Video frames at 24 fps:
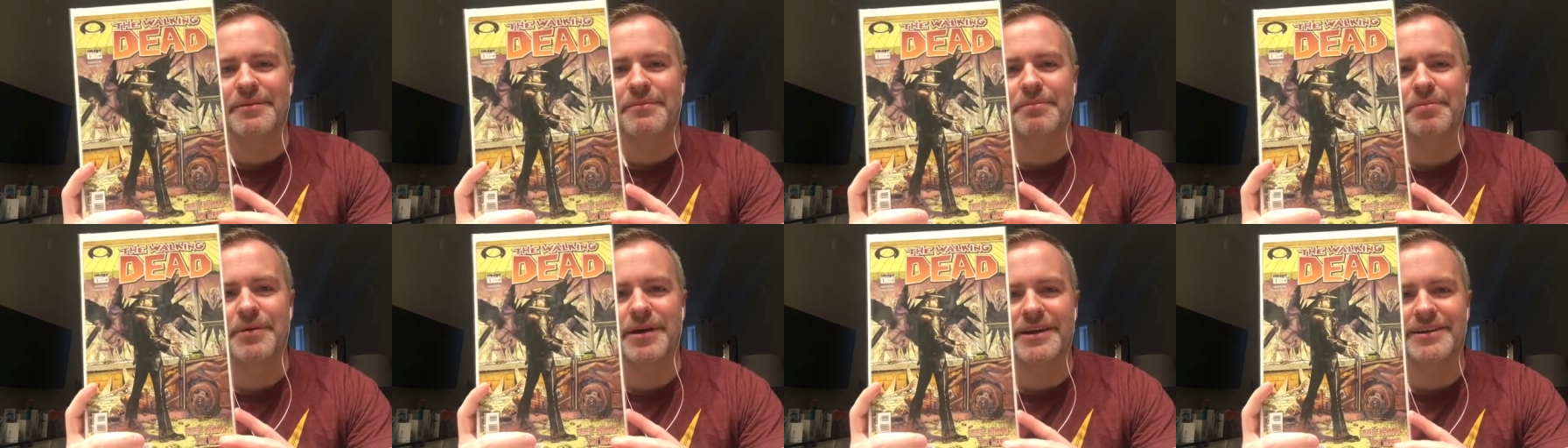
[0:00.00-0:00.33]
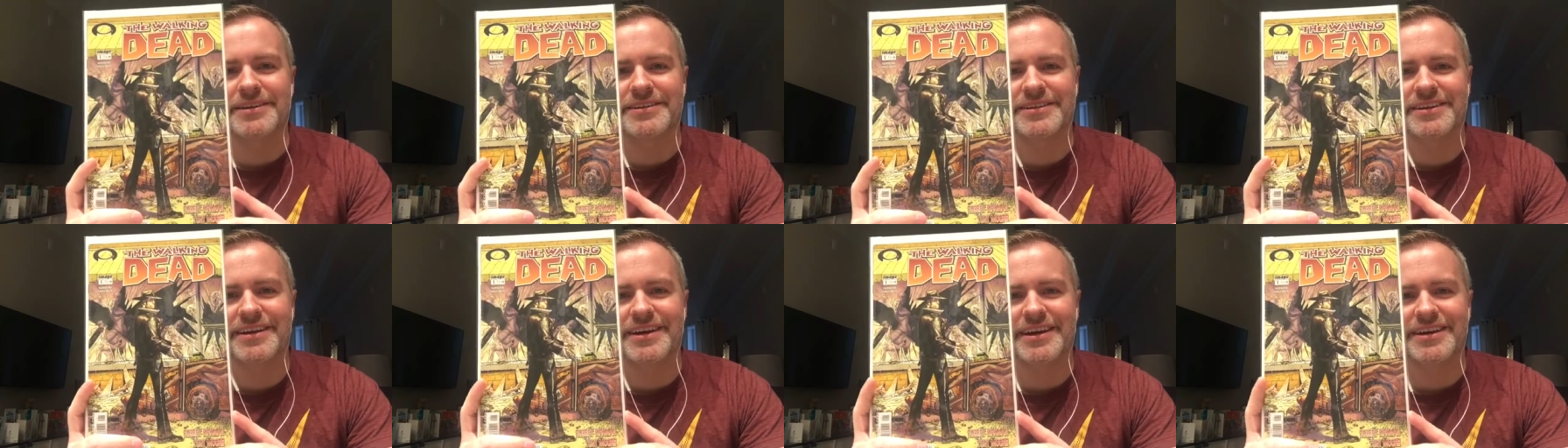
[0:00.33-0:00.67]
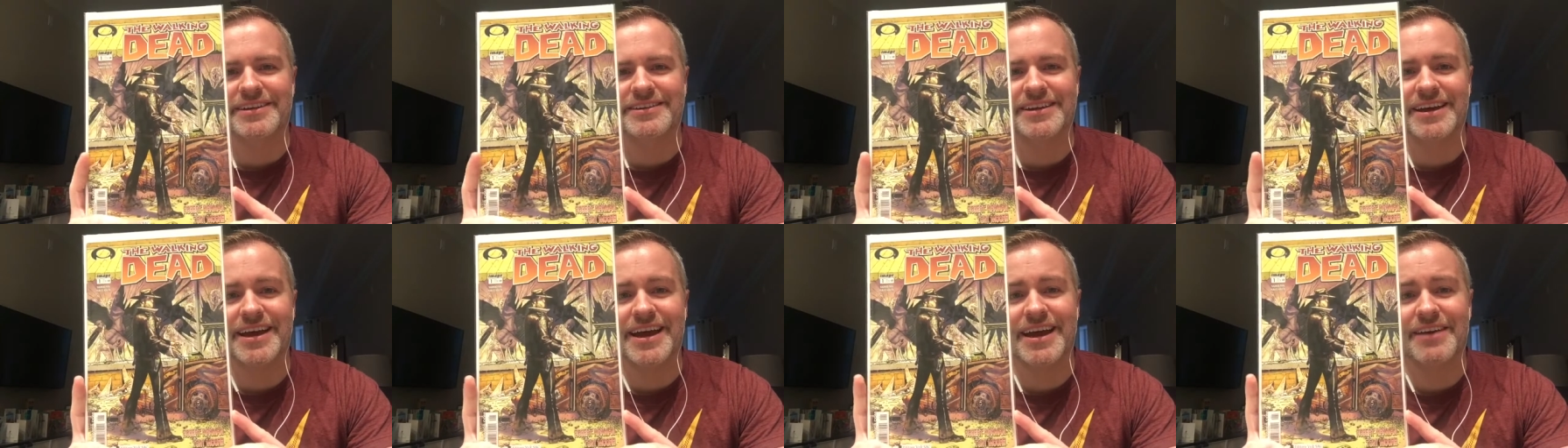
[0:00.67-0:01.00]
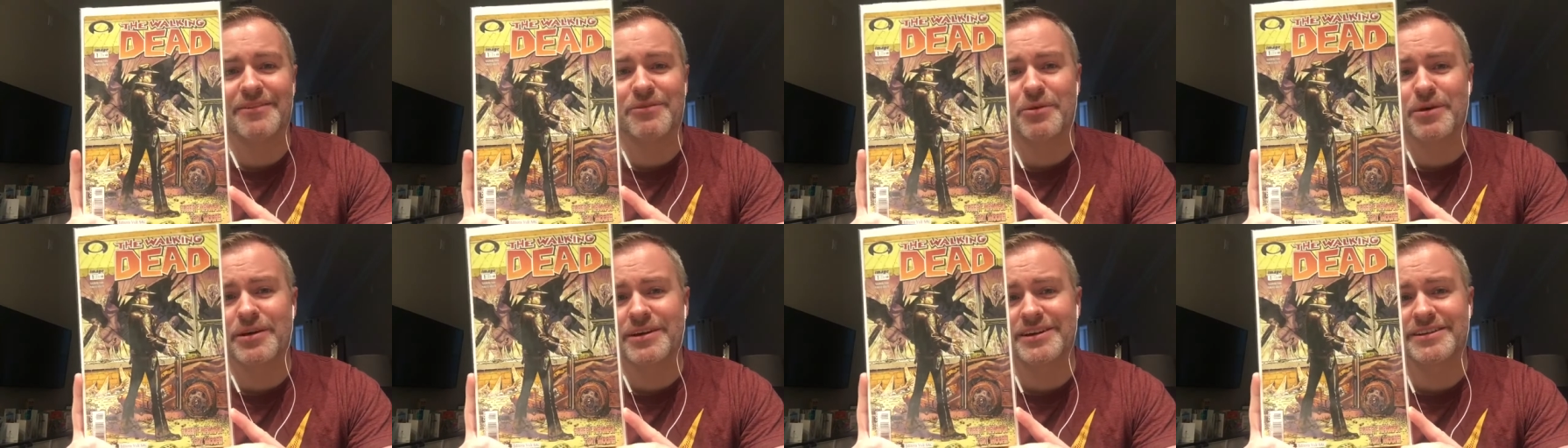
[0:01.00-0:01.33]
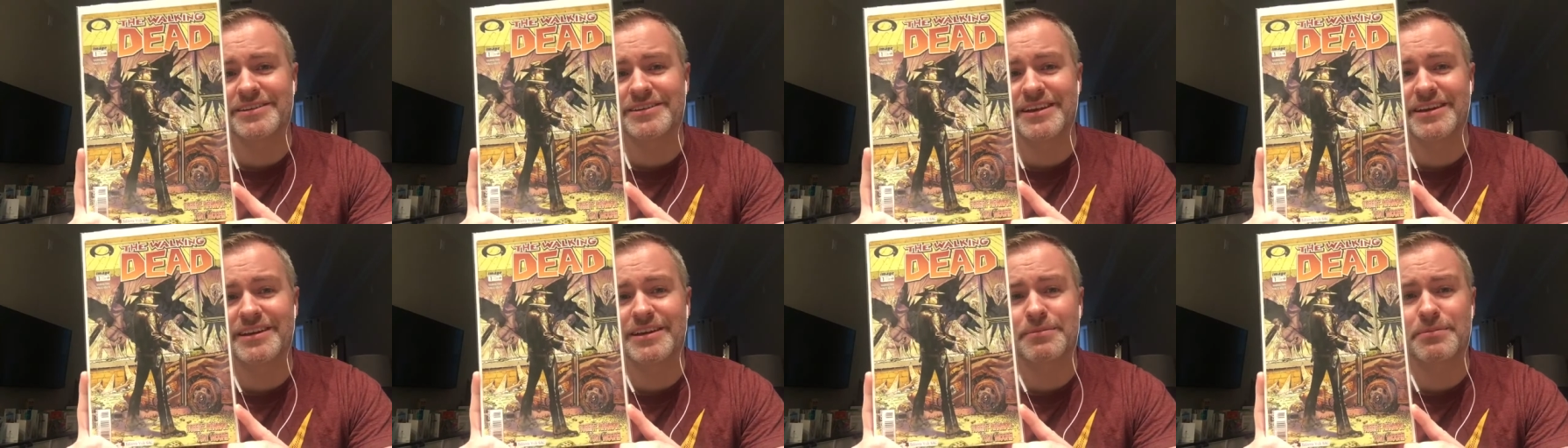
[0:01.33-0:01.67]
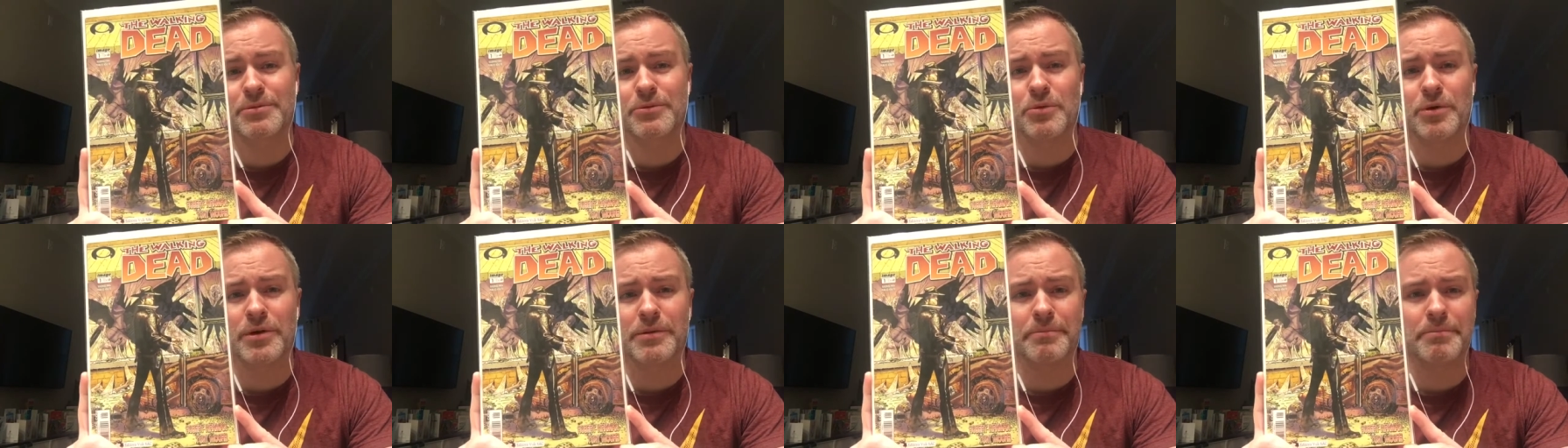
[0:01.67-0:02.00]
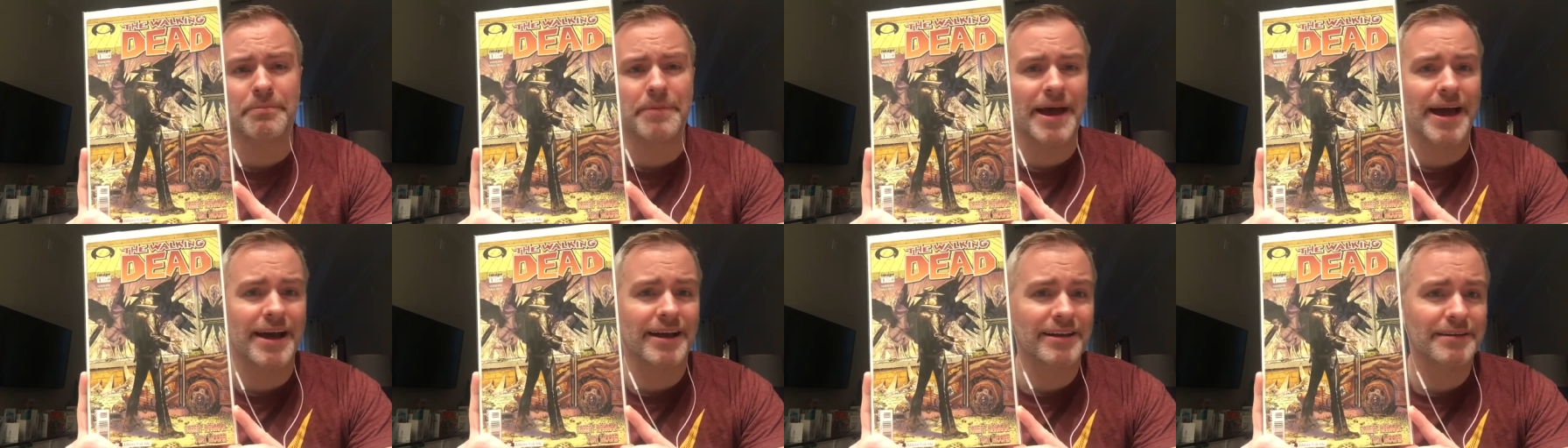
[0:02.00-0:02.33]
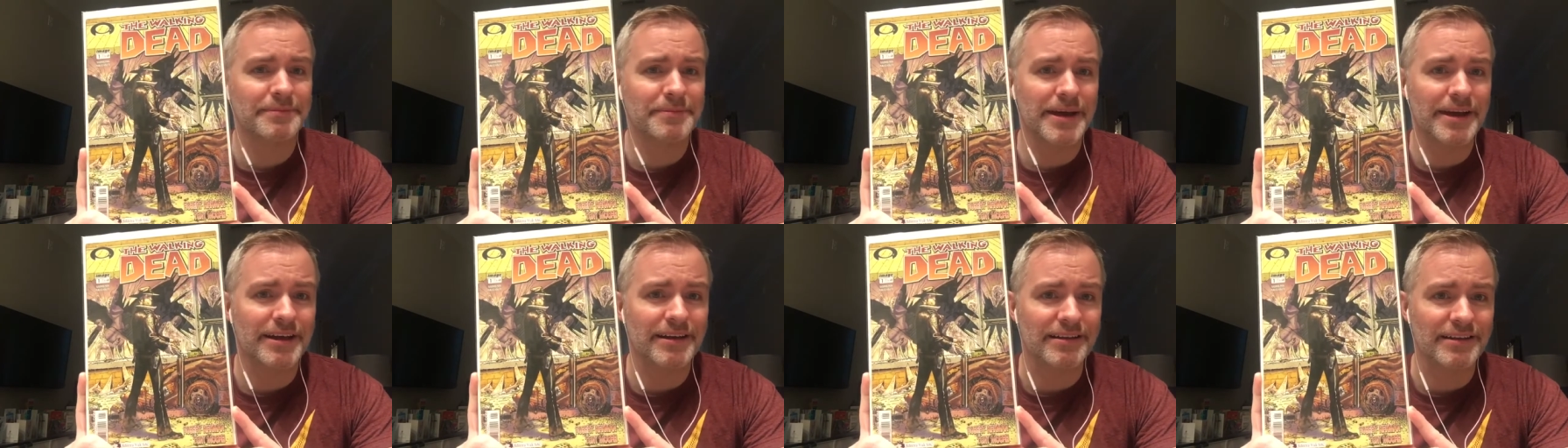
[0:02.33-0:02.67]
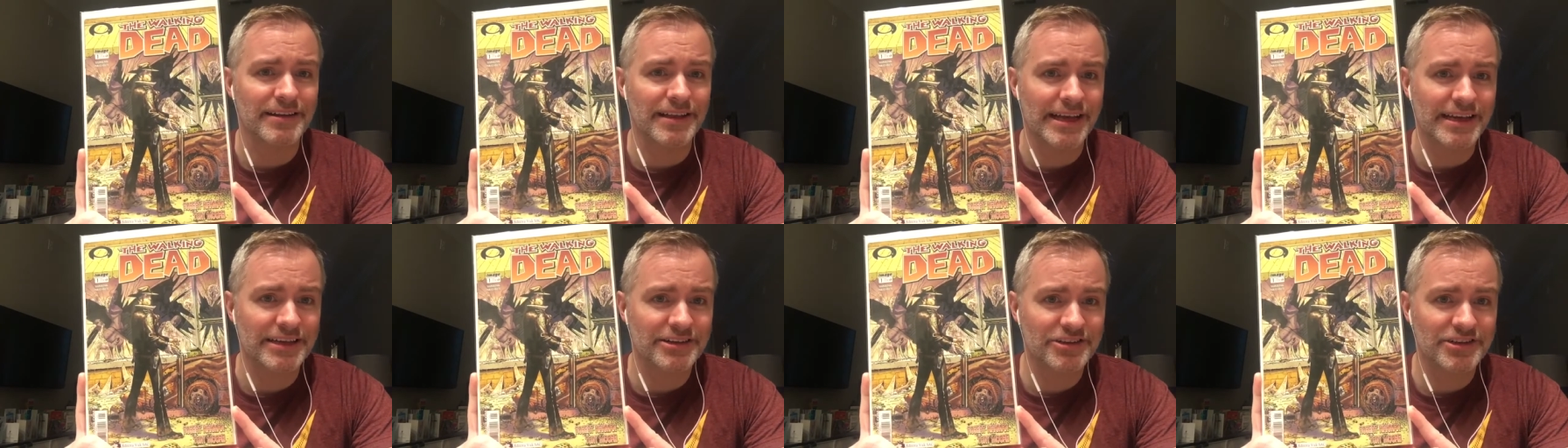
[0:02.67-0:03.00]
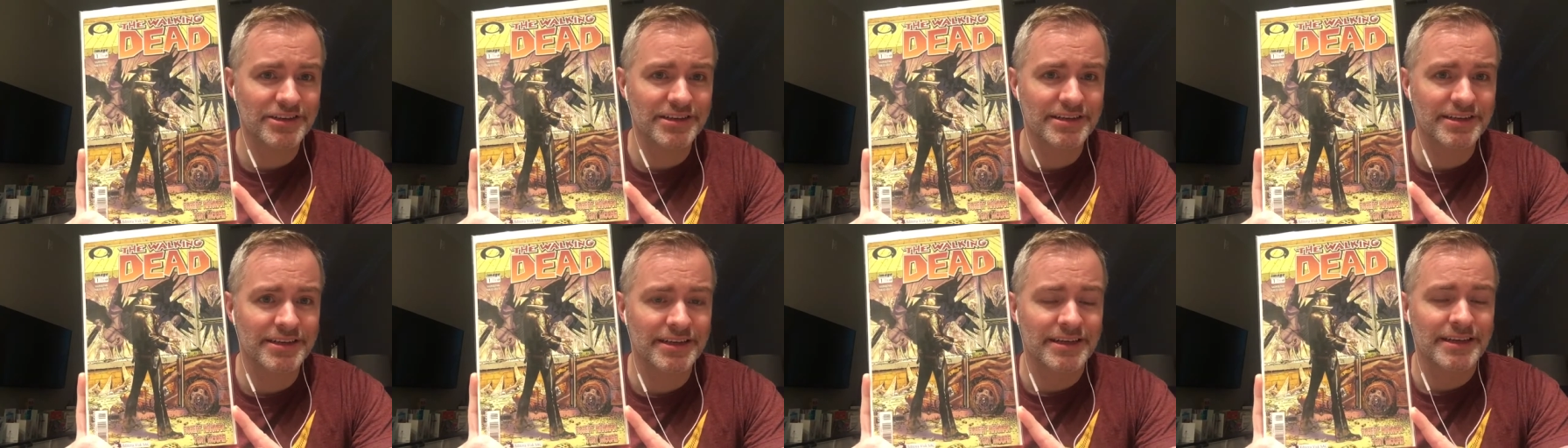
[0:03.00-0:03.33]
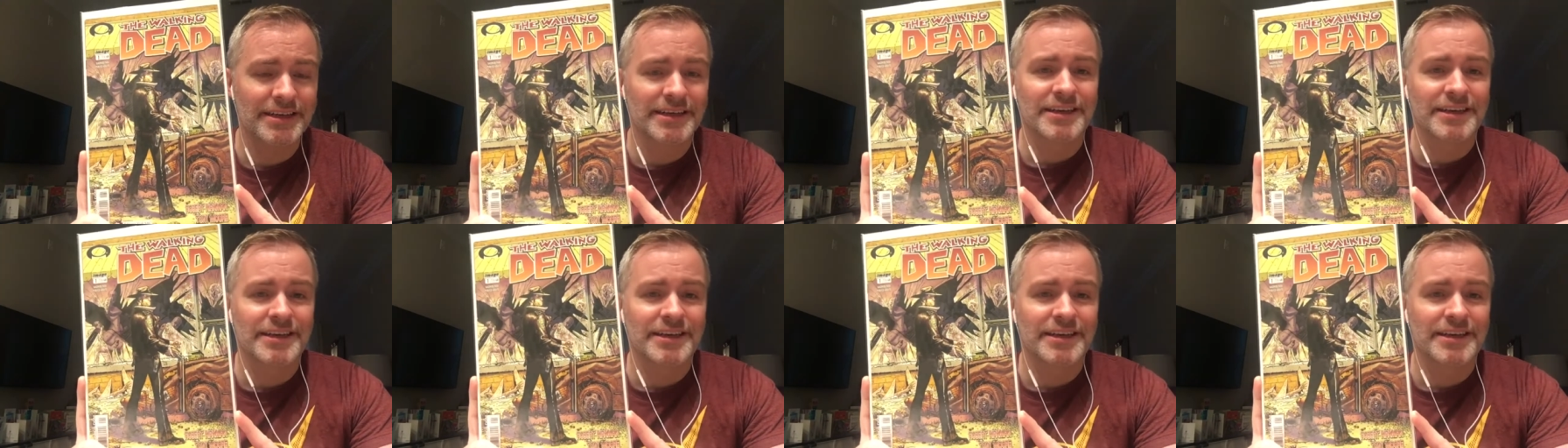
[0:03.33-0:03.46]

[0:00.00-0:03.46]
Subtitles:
But to have Walking Dead number one back in my collection.